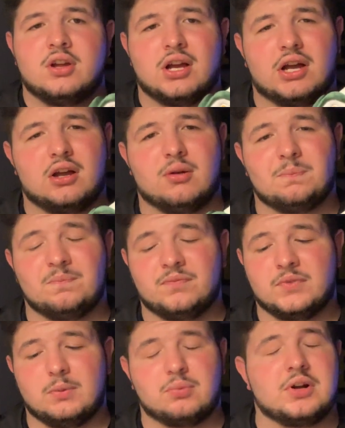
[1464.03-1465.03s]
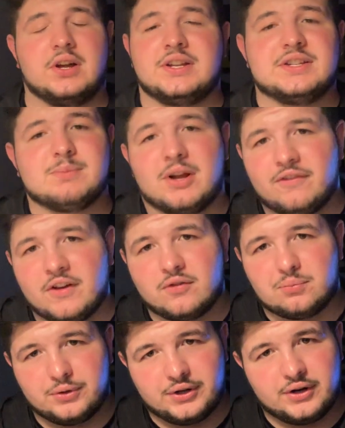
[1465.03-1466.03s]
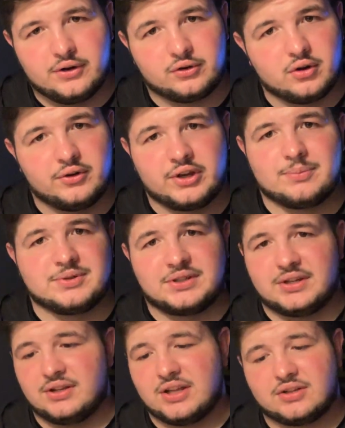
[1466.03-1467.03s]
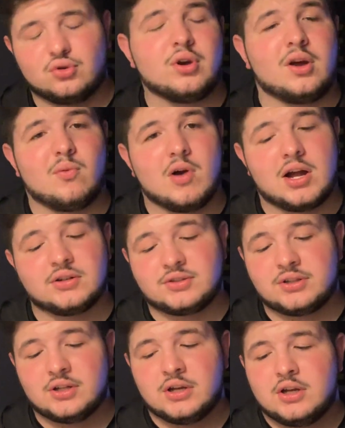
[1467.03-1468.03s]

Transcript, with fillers: Um, LeBron is my favorite player. Growing up as a kid, that's who I watched.